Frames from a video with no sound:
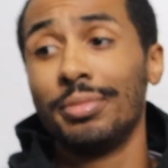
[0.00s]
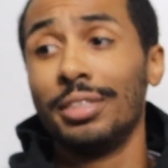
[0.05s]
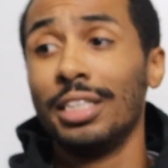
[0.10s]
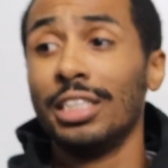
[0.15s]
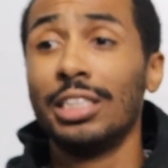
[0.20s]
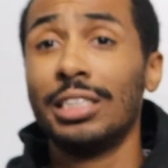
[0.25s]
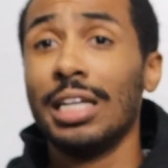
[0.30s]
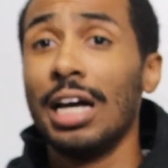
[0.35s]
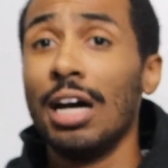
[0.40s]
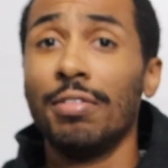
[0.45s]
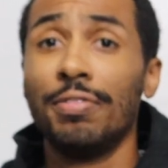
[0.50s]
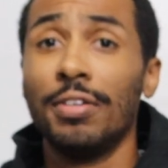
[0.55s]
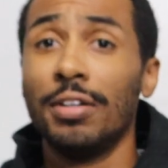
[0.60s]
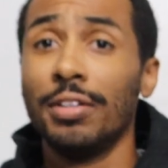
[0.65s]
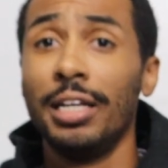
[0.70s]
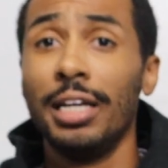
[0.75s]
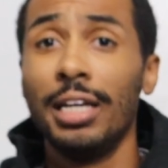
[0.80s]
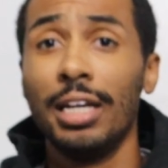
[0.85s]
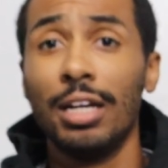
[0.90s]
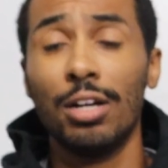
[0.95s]
This is how I
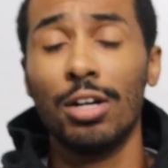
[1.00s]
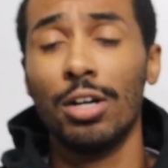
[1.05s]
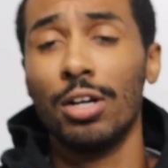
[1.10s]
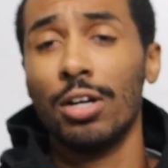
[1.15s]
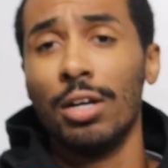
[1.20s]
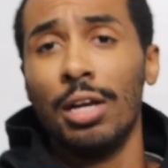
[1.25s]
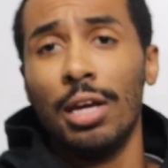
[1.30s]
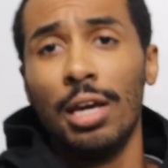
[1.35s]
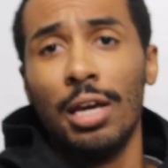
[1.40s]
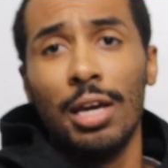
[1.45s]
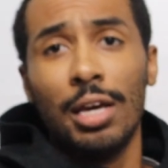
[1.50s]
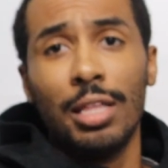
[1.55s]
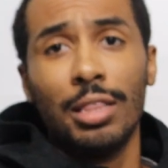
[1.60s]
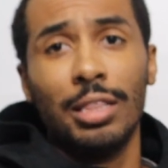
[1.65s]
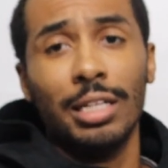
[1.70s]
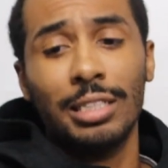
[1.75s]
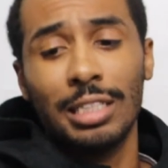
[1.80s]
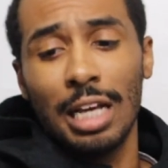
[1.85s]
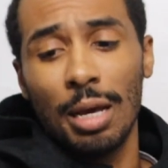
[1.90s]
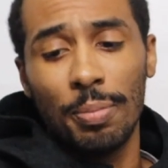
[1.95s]
felt here.
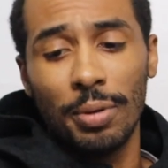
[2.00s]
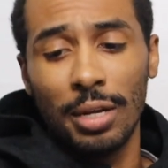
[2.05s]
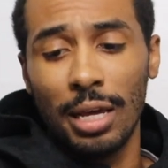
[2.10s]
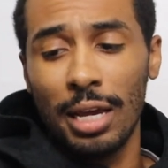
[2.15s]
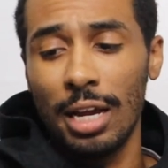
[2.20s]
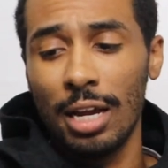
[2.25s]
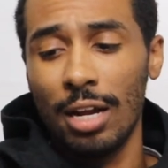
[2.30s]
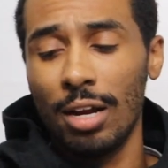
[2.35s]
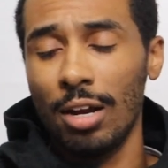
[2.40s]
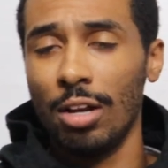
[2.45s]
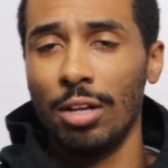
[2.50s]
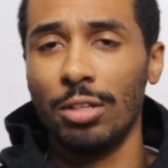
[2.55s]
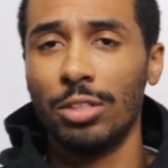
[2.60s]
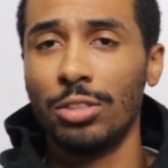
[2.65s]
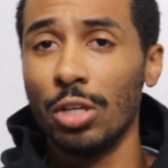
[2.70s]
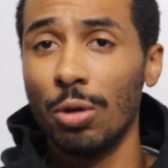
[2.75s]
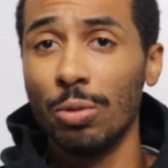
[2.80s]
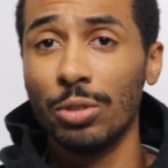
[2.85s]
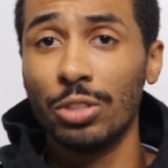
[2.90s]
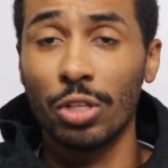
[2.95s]
This happened here.
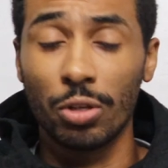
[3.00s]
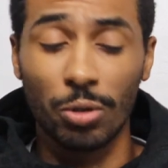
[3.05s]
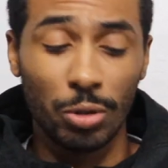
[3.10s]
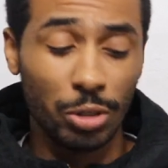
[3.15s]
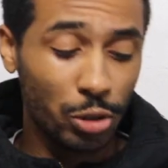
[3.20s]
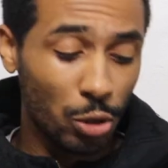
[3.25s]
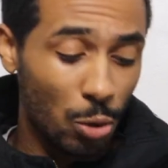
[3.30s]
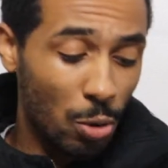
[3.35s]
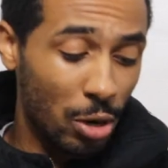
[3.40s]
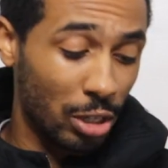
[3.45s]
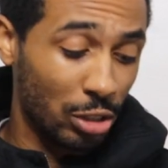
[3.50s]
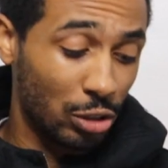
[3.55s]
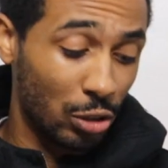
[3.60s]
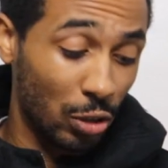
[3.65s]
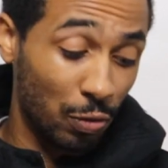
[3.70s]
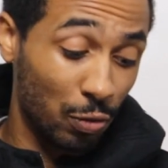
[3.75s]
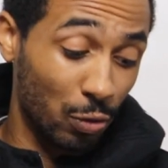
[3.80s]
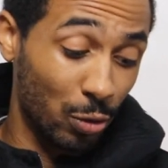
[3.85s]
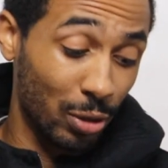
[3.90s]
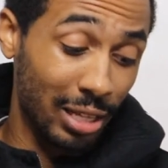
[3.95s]
So on and
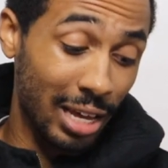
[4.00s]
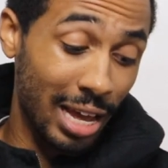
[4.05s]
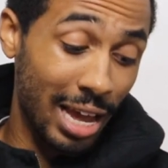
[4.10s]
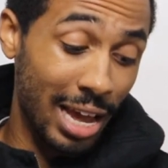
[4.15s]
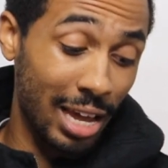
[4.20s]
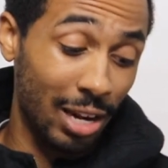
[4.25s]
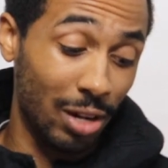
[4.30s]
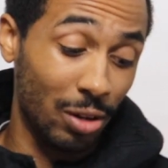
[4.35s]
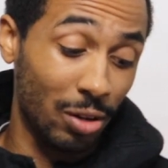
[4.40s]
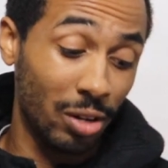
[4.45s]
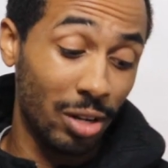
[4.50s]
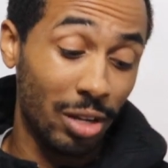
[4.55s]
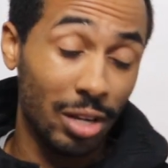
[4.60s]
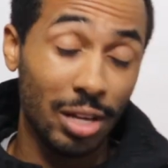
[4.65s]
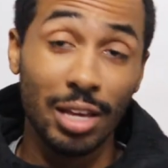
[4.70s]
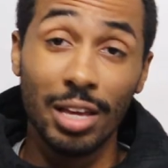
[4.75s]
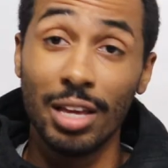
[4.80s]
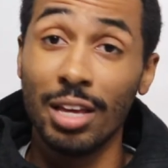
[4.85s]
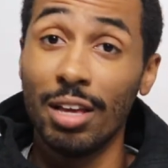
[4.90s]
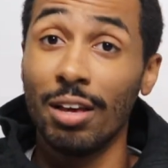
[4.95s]
so forth. And
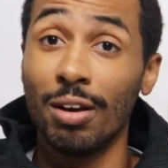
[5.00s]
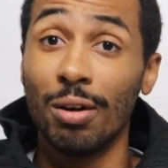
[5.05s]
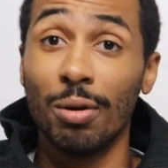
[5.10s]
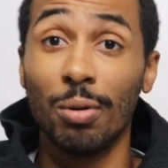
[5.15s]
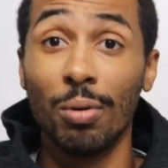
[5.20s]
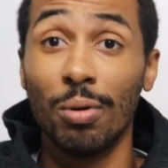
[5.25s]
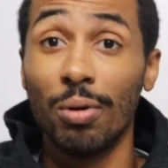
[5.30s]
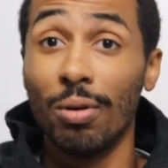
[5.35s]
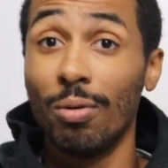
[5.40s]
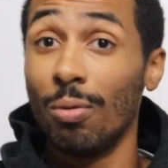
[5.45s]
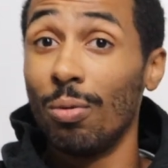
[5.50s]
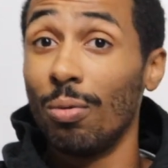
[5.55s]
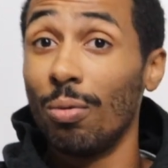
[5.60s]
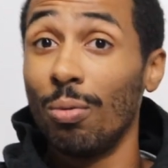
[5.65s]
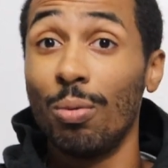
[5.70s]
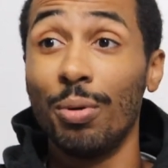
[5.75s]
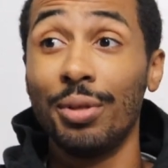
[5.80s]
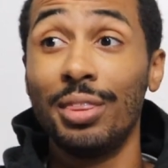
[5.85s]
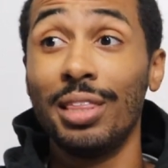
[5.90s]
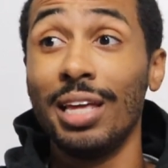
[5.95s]

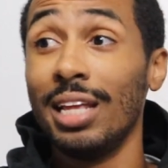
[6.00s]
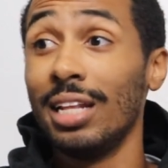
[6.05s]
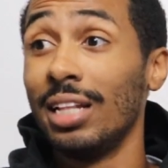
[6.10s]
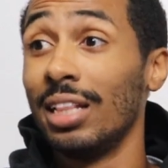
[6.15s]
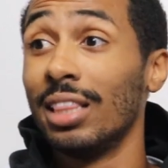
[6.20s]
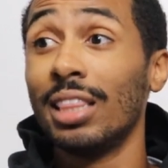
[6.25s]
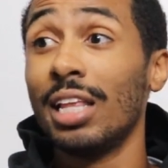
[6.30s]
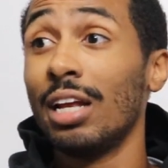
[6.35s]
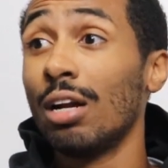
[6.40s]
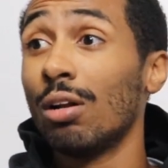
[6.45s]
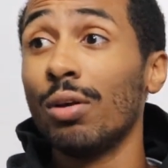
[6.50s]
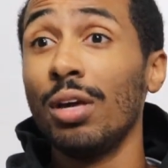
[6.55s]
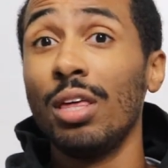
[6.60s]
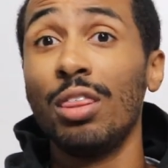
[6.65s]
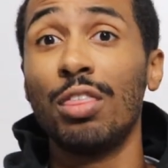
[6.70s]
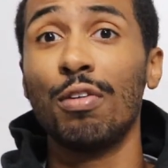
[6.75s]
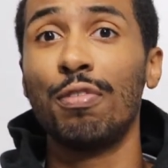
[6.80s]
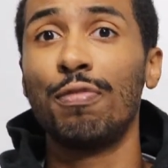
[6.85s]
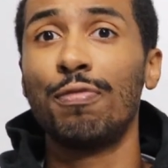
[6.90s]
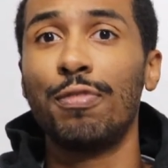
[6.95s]
within literally
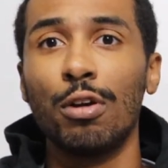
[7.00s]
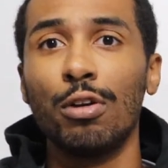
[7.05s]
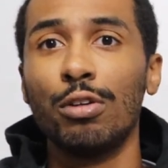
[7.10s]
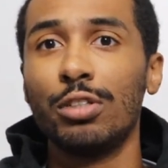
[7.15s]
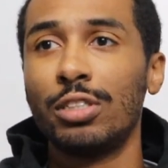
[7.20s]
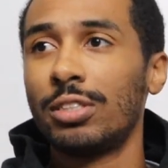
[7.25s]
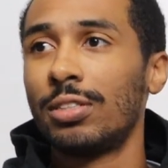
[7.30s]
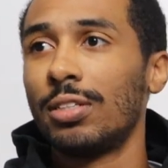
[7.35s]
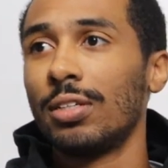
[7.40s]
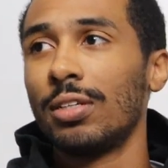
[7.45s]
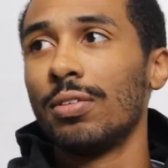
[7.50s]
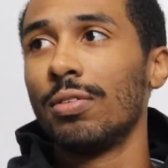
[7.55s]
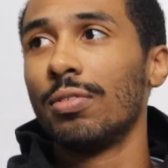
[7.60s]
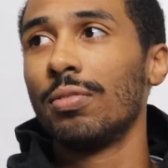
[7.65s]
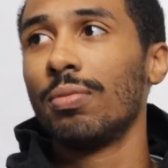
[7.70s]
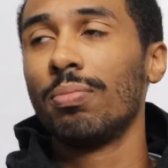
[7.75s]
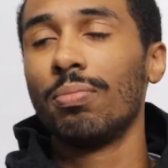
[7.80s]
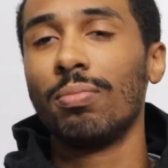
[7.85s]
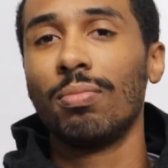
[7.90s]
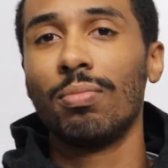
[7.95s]
the first
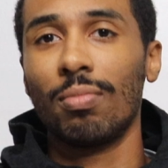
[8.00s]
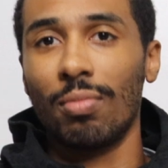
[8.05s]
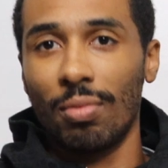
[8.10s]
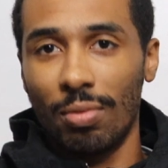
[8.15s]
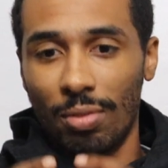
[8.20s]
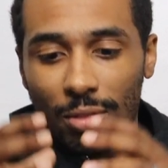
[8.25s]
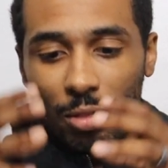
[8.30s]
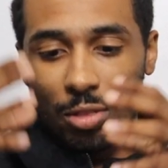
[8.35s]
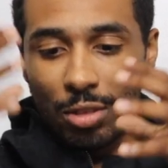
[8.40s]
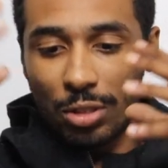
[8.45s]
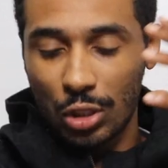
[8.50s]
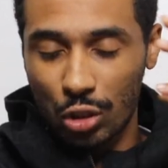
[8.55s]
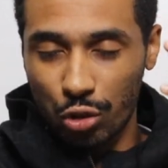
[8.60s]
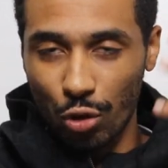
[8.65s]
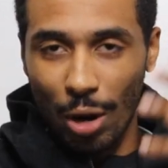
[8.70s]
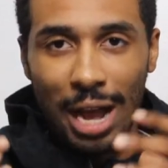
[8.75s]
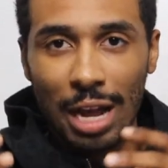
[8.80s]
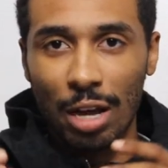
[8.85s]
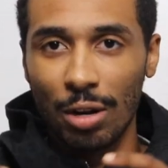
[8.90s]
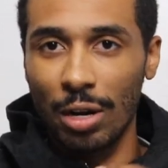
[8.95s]

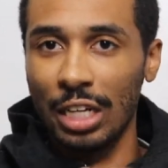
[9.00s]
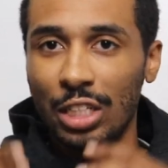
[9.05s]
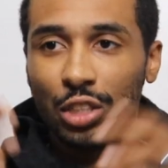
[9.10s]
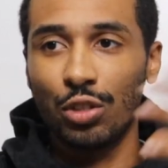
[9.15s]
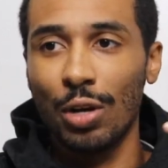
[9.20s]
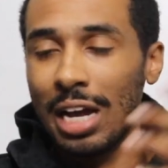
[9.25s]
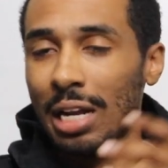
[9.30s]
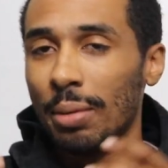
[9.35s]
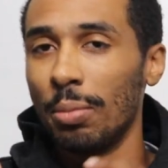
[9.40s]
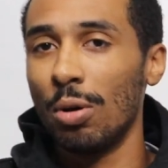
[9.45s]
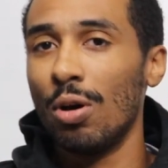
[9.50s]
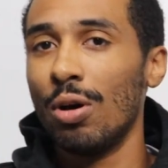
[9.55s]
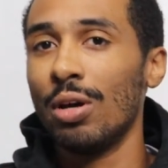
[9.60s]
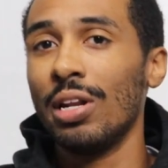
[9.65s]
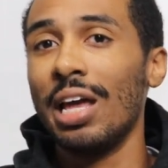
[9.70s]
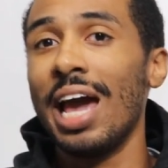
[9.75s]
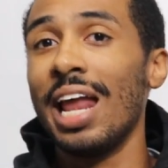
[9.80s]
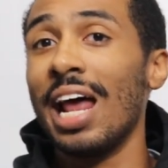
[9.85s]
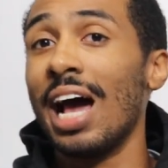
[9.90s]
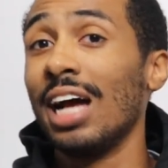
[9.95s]
try on, I tried them on,
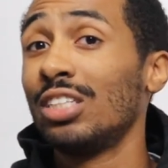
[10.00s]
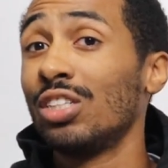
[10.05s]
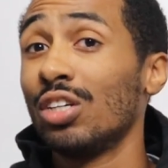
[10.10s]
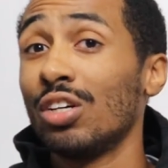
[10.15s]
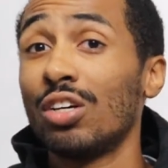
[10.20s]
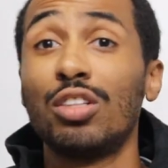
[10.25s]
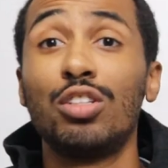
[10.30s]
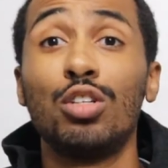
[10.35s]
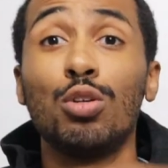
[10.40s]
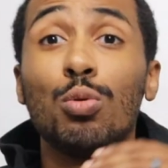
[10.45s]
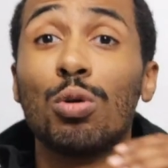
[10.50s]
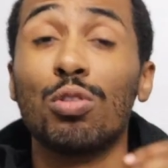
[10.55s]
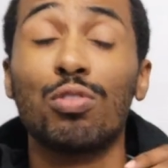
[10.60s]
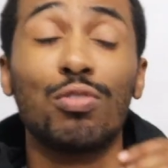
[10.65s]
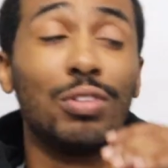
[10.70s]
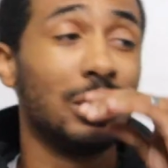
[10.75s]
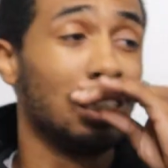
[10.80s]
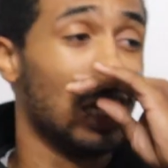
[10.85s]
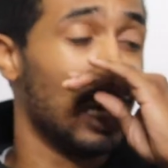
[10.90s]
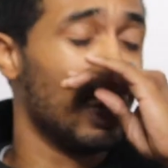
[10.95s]
and I took 2 or
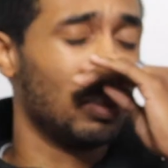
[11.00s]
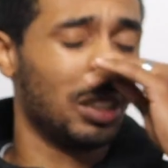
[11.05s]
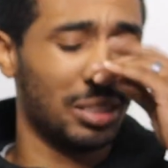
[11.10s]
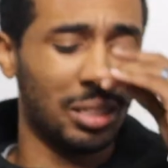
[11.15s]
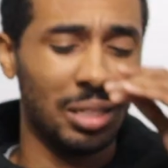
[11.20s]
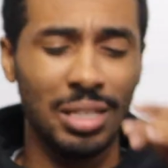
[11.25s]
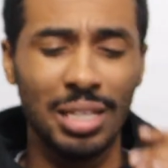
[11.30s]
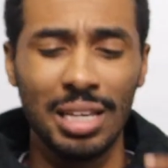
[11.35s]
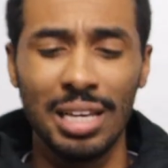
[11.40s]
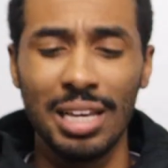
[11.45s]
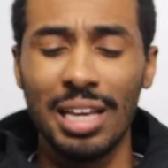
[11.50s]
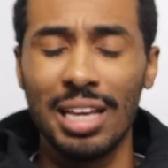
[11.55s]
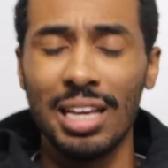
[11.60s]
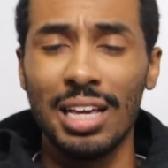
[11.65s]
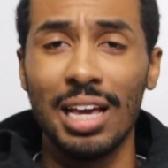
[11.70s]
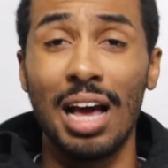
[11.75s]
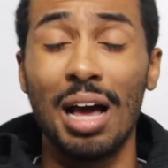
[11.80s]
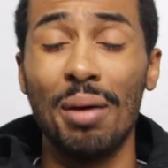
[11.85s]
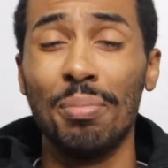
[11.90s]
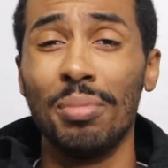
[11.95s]
3 steps.
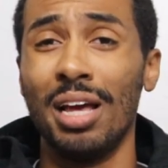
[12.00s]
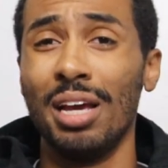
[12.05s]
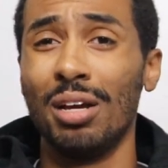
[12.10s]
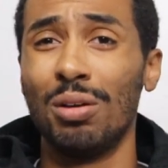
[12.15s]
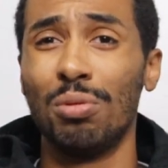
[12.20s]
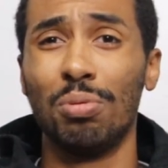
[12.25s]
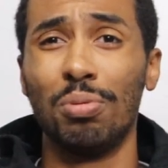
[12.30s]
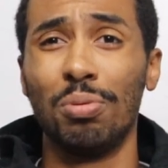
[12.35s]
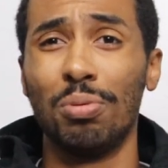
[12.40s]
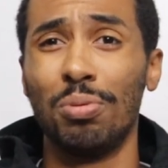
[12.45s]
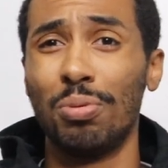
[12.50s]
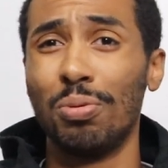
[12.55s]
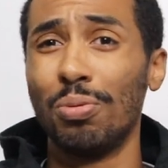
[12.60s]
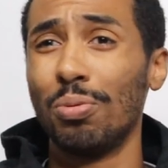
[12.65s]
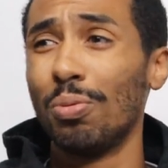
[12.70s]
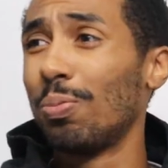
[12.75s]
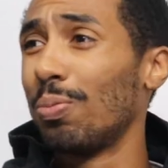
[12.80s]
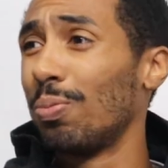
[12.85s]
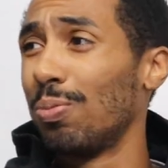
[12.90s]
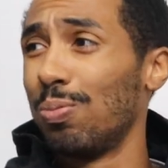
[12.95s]
I'm like,
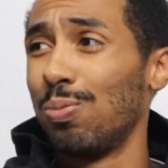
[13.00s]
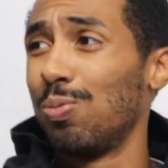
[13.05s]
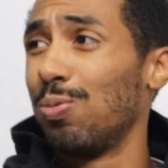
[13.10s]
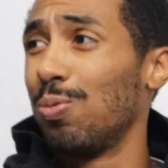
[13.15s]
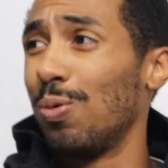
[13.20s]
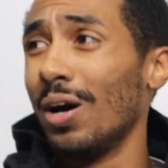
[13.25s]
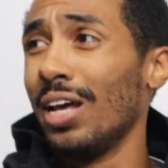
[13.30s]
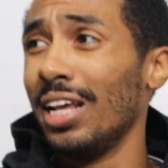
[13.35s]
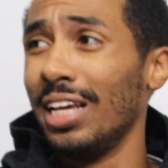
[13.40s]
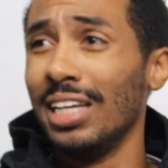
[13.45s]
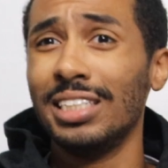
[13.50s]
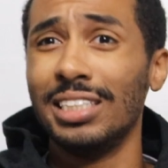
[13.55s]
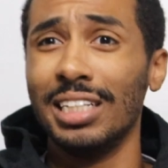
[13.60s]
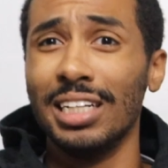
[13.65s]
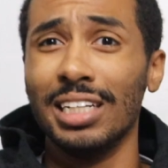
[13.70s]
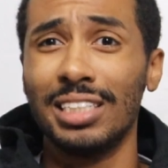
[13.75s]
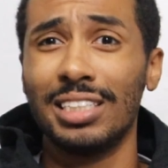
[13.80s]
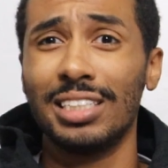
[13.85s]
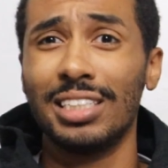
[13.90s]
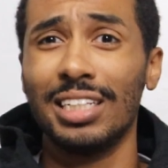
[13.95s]
what is
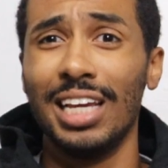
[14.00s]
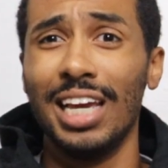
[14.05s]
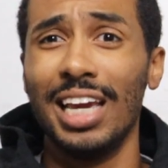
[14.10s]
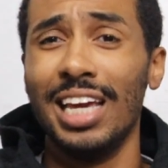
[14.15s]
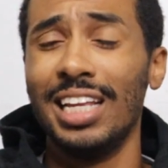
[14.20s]
this?